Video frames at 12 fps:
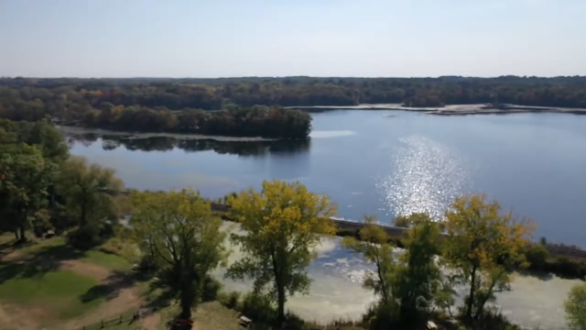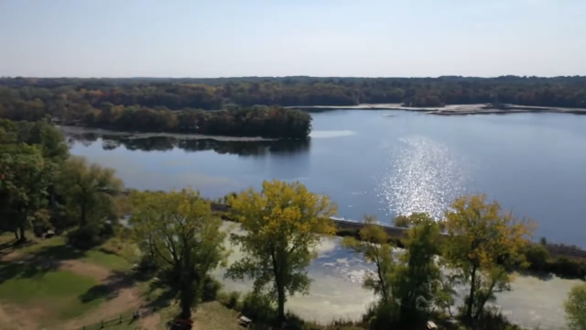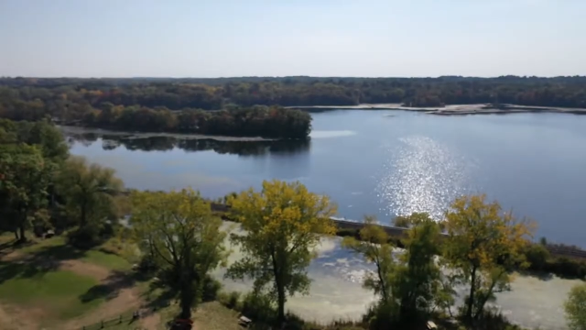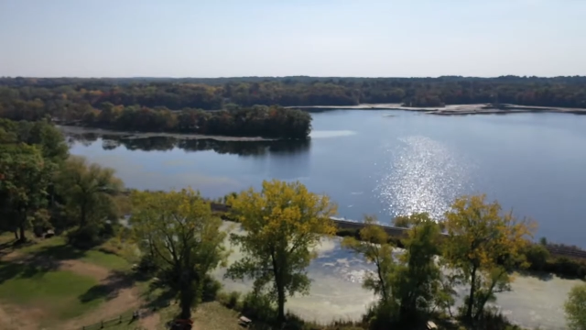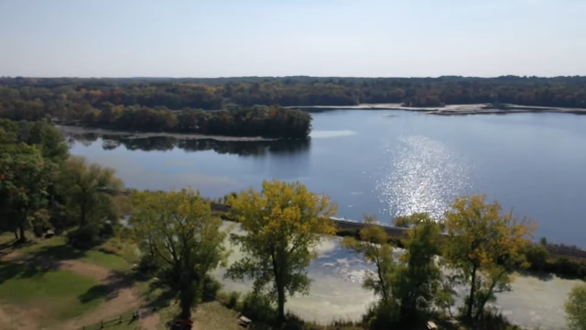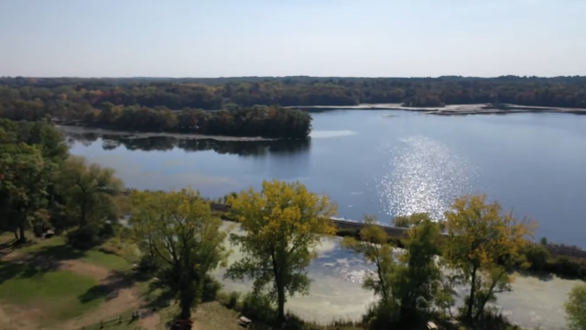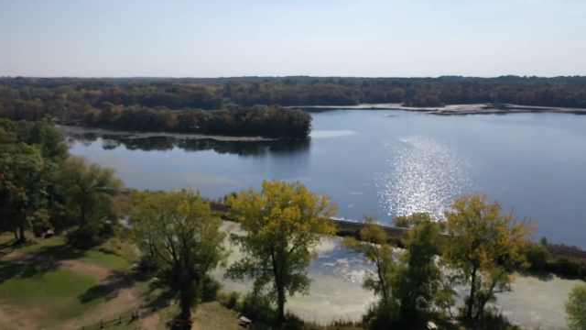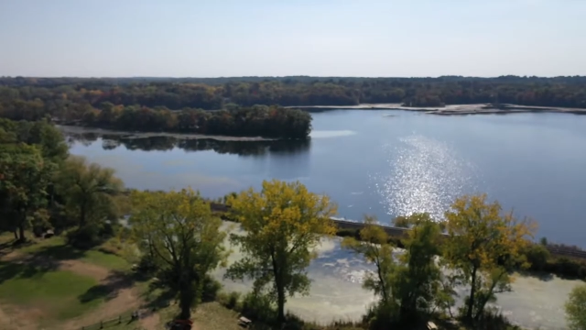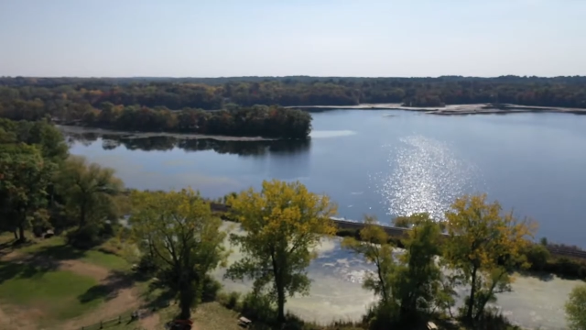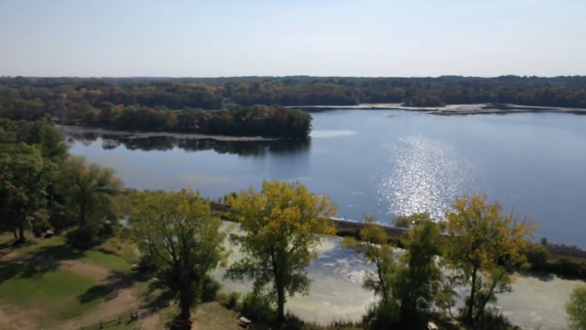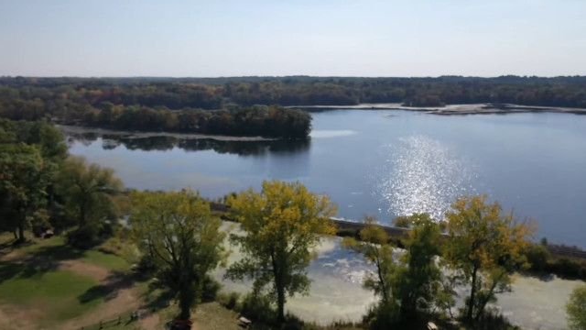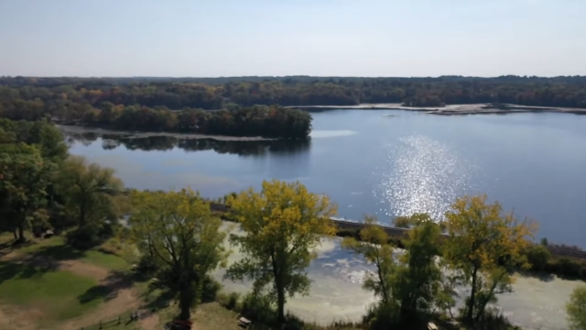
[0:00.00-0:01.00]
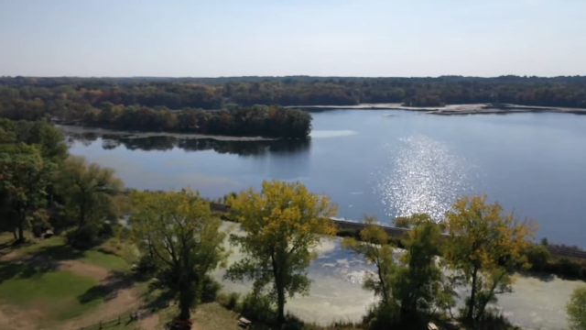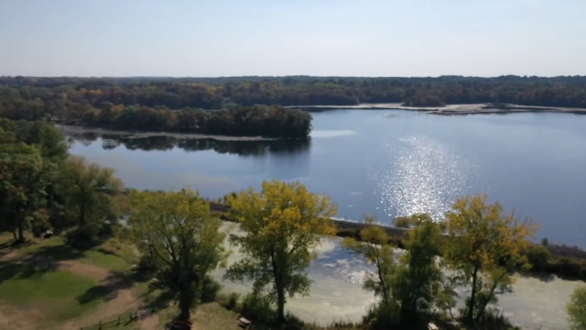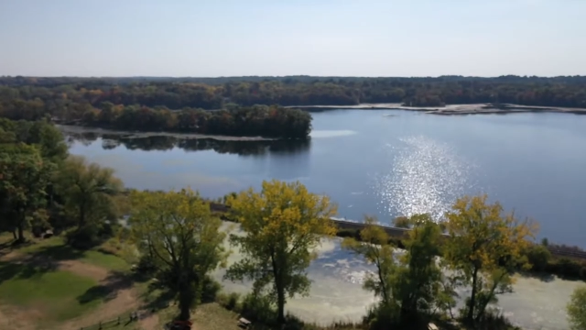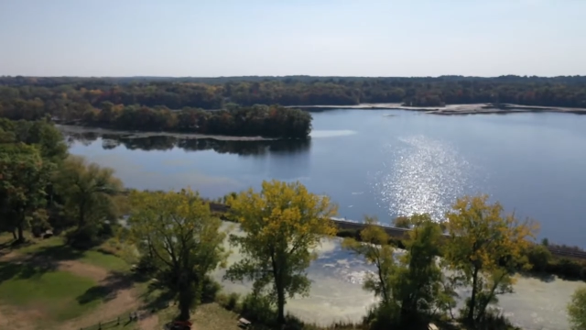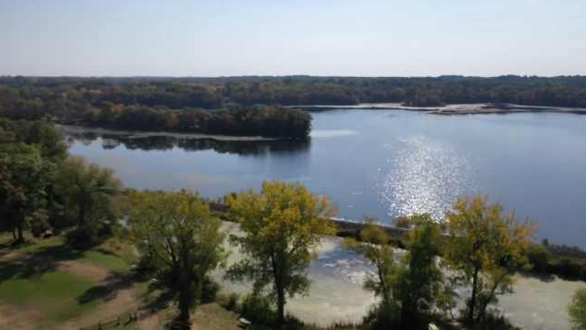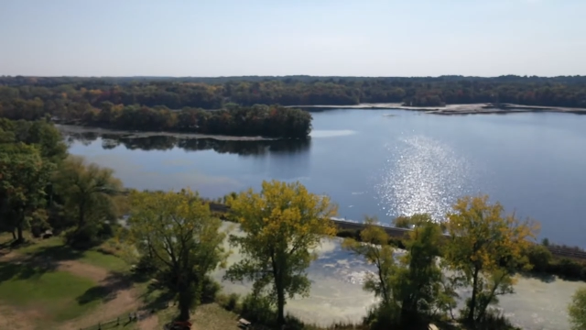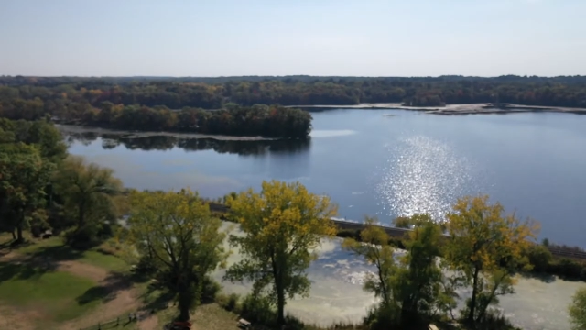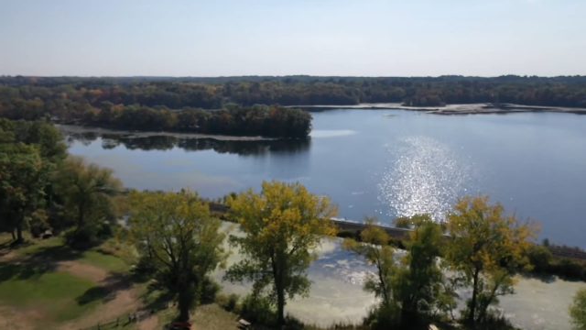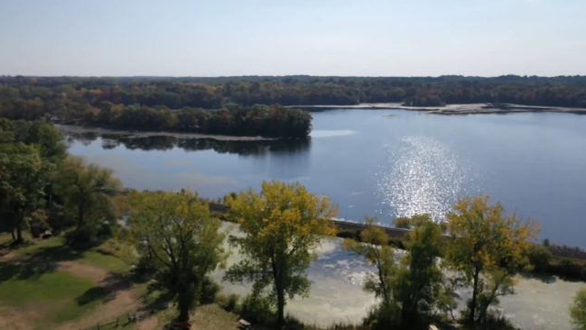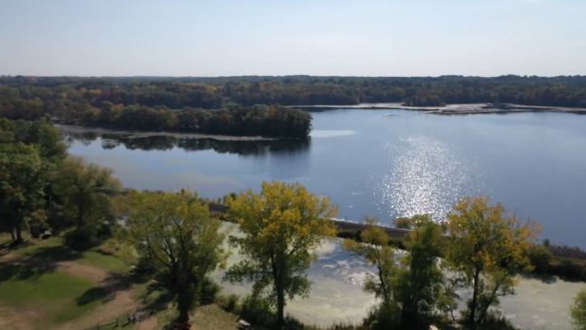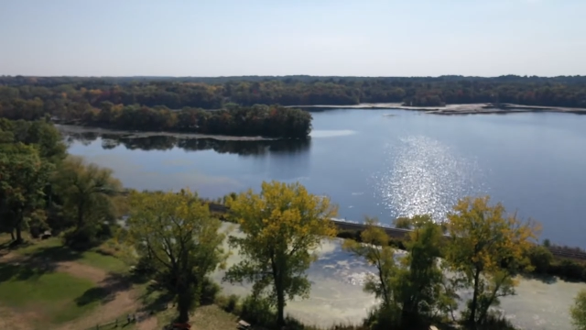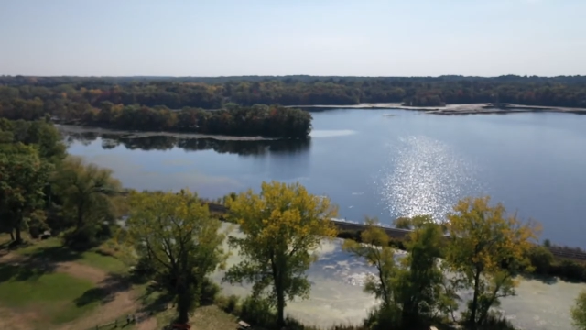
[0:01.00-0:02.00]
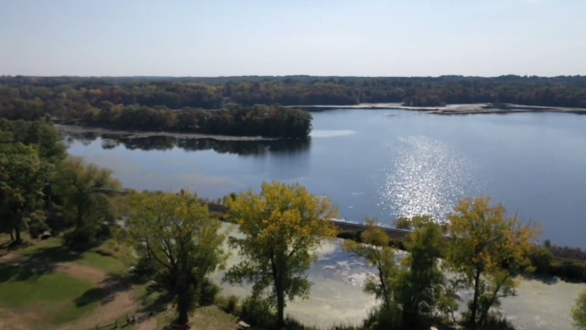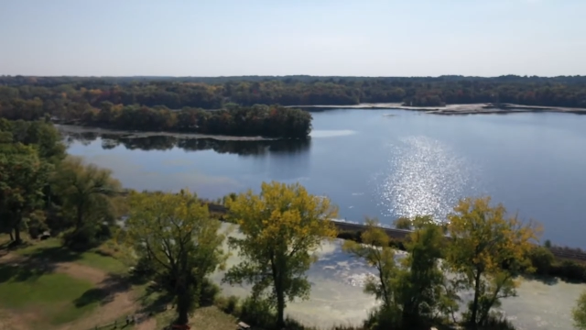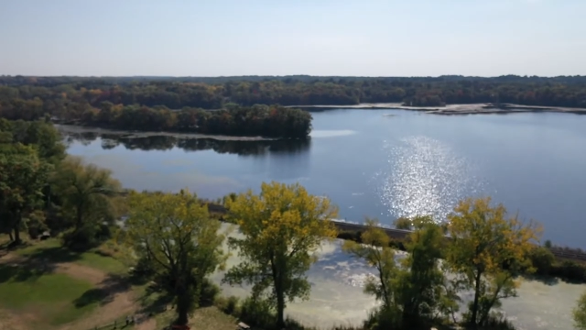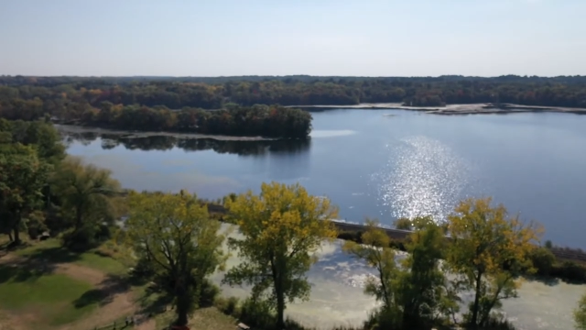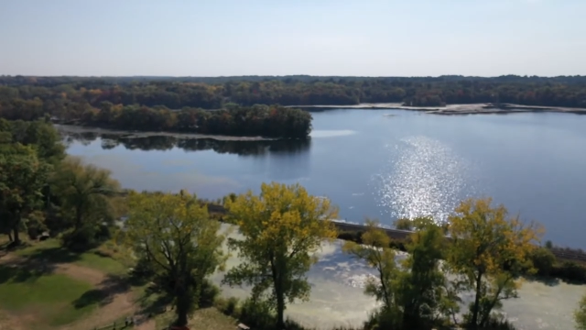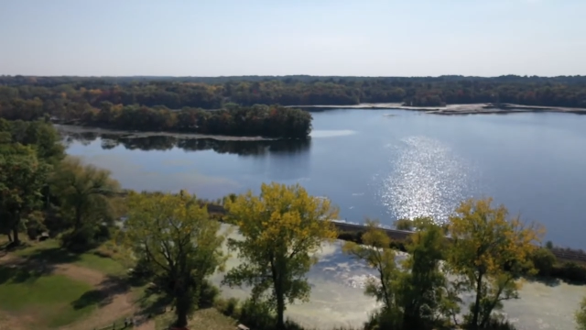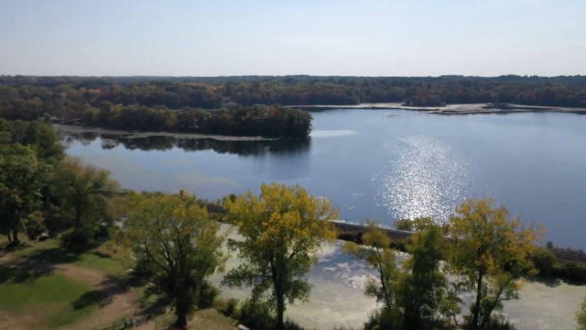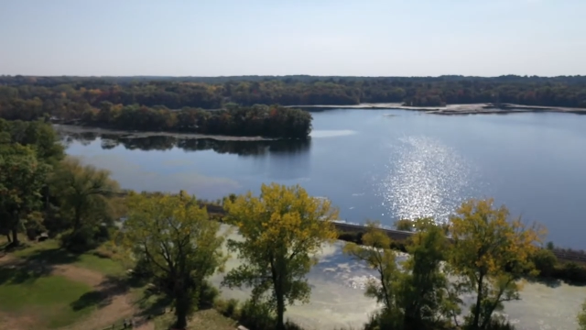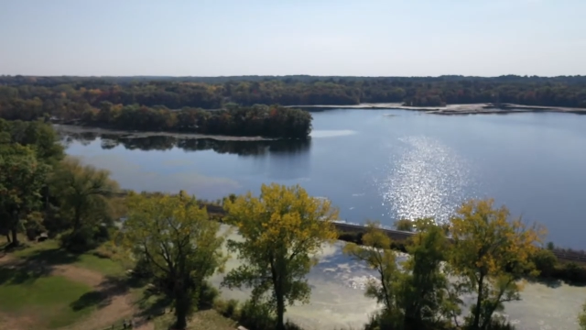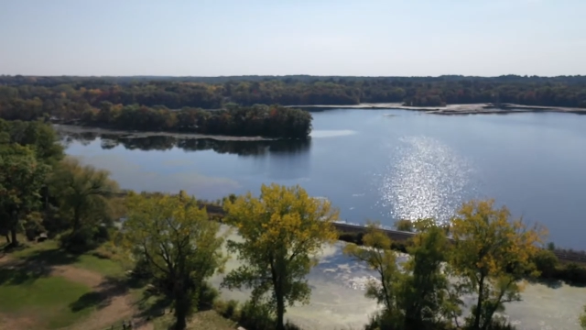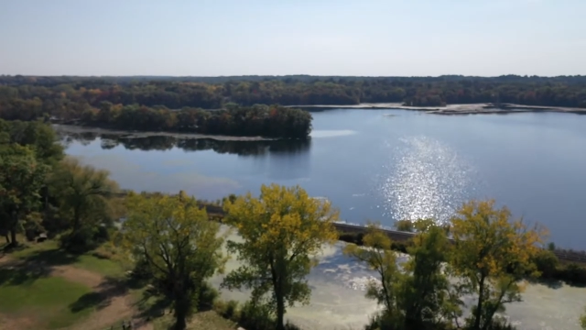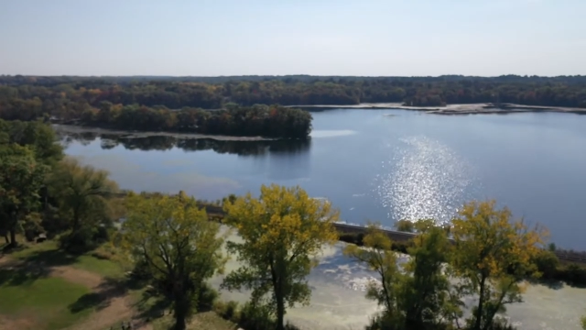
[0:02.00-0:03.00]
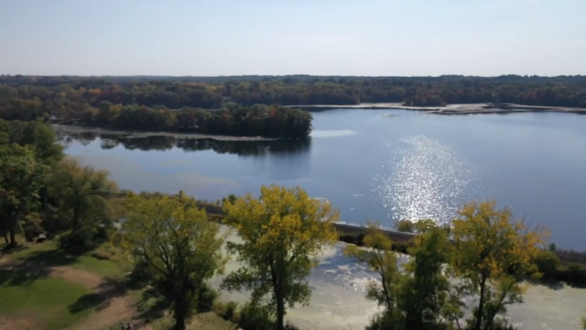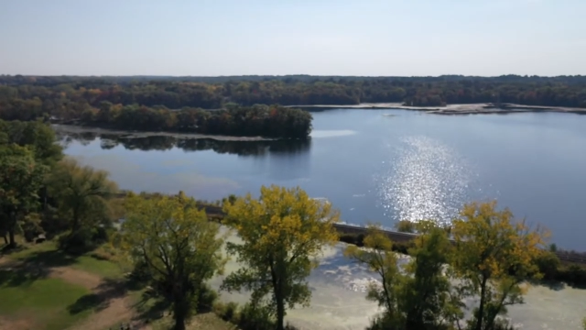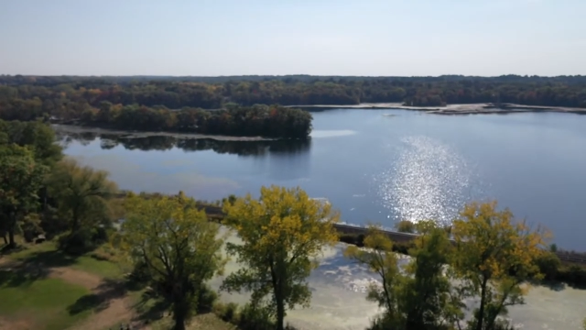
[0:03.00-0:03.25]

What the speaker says: [unreadable: no face in view]